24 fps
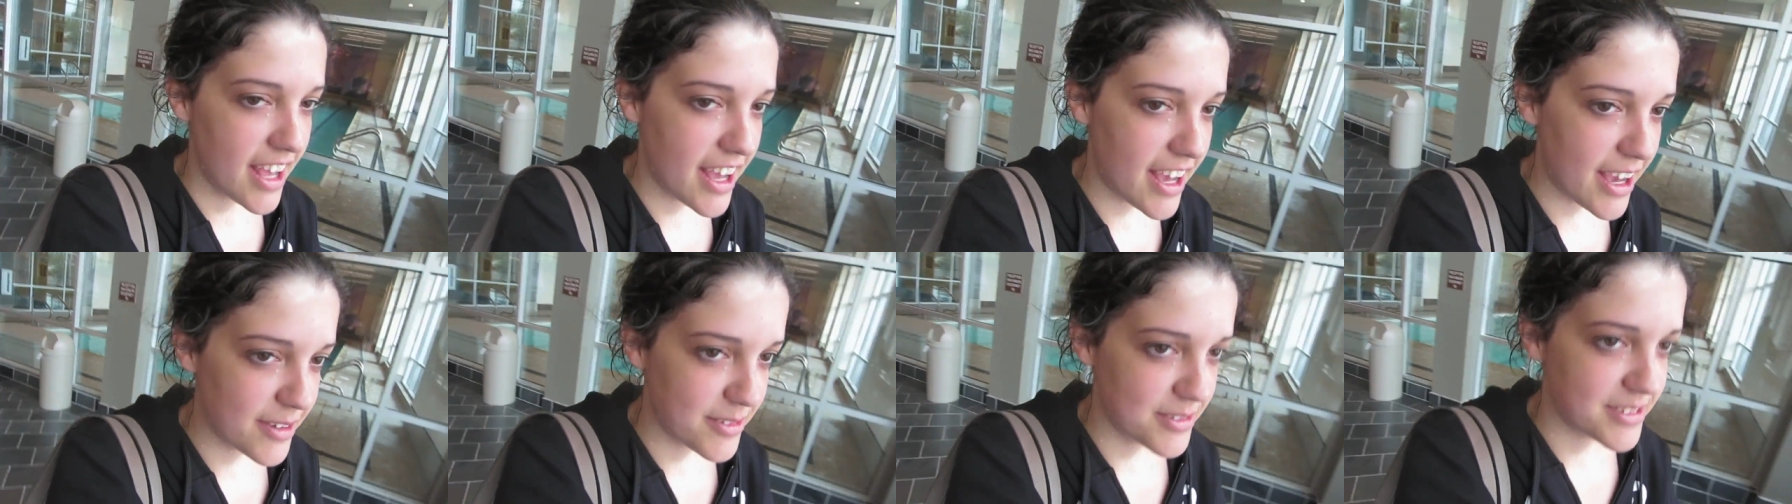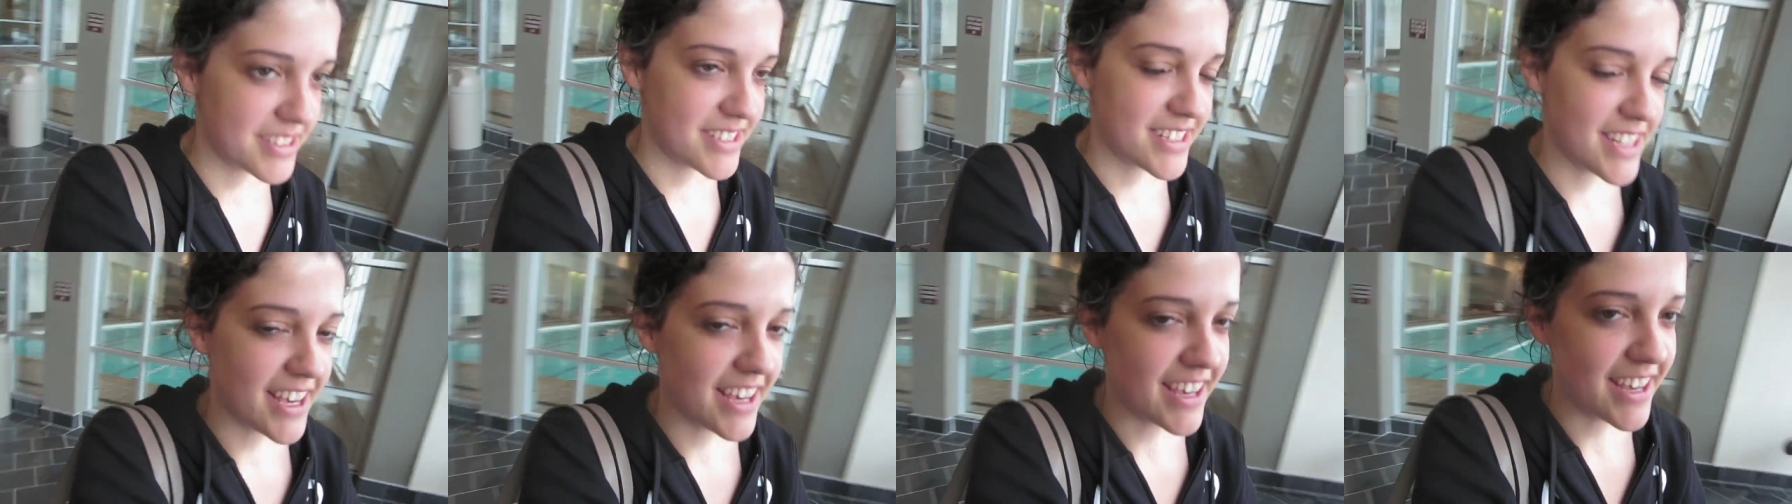I
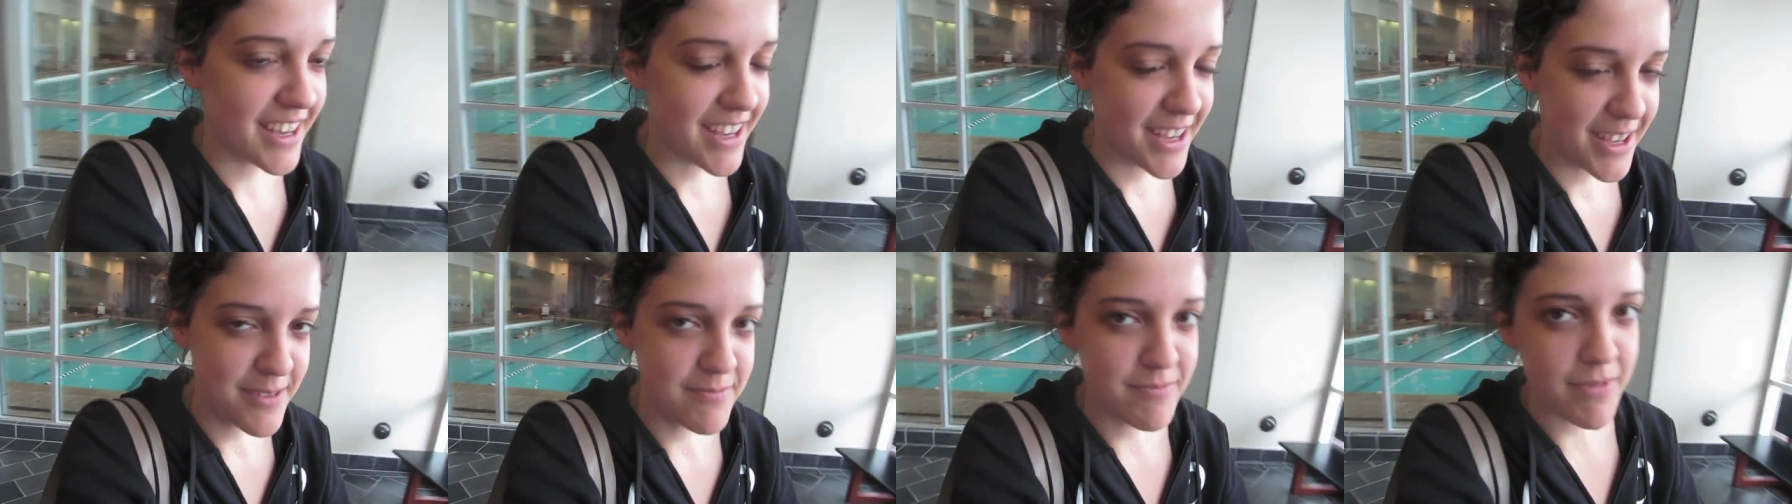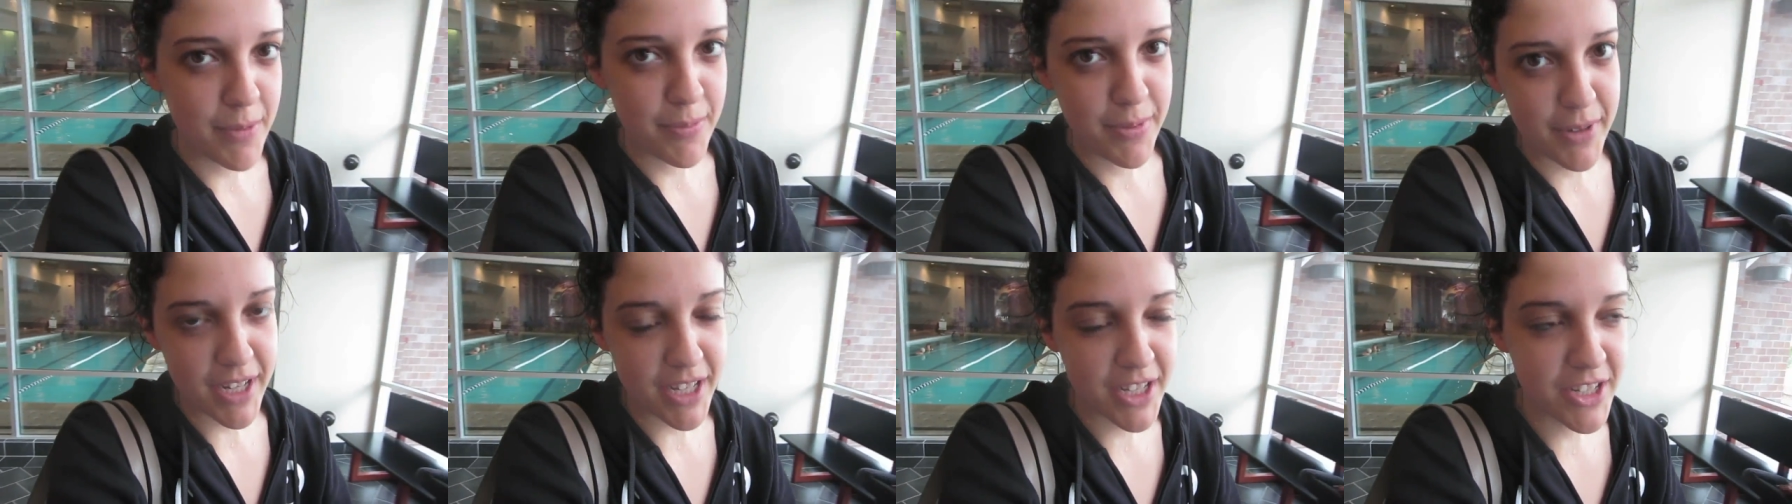was, uh, my
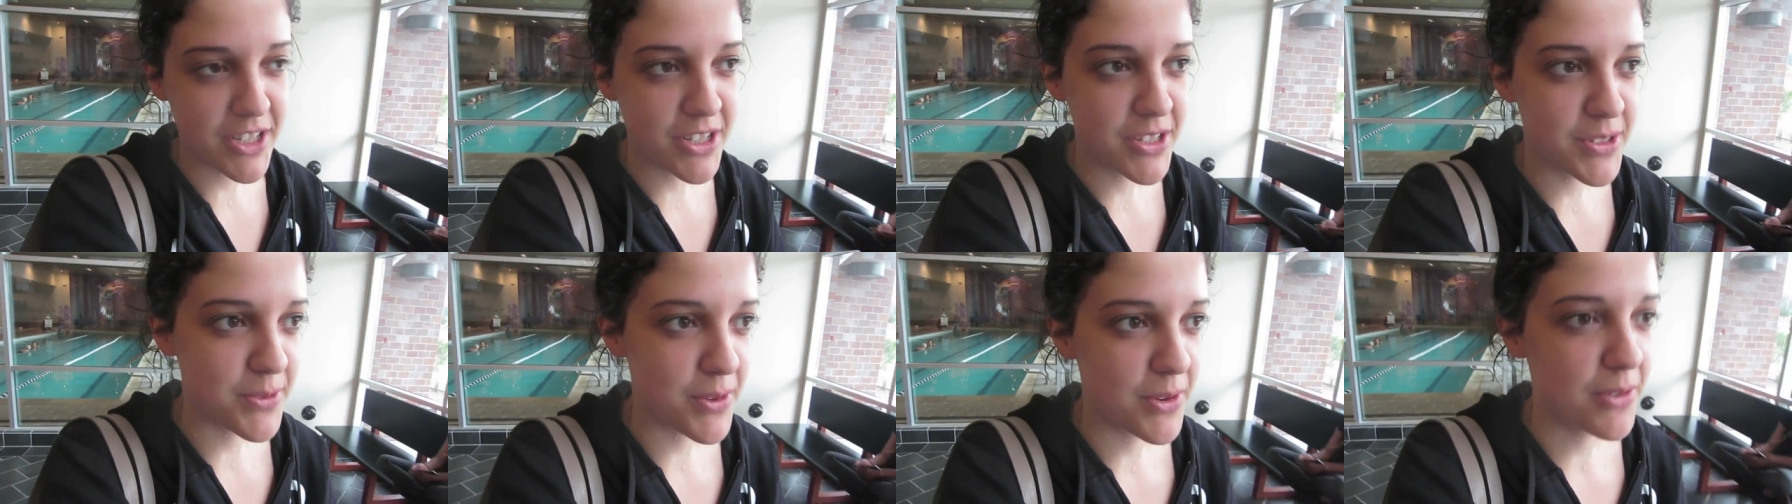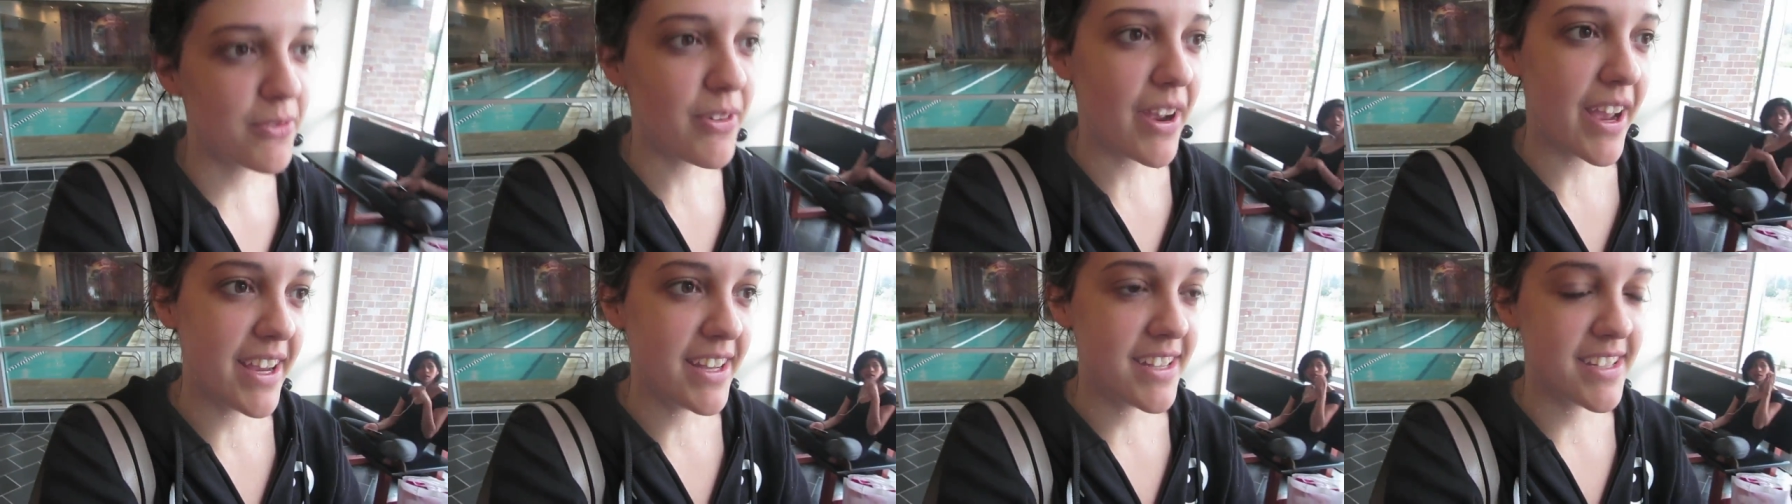predictions were
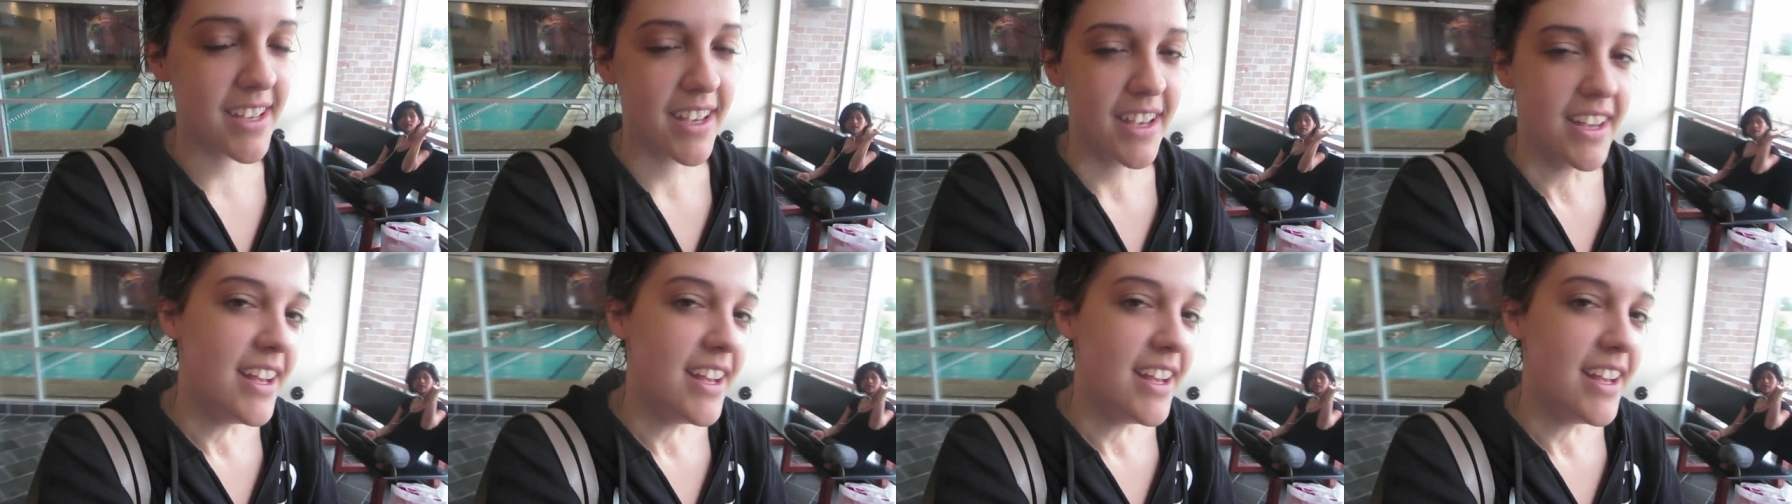right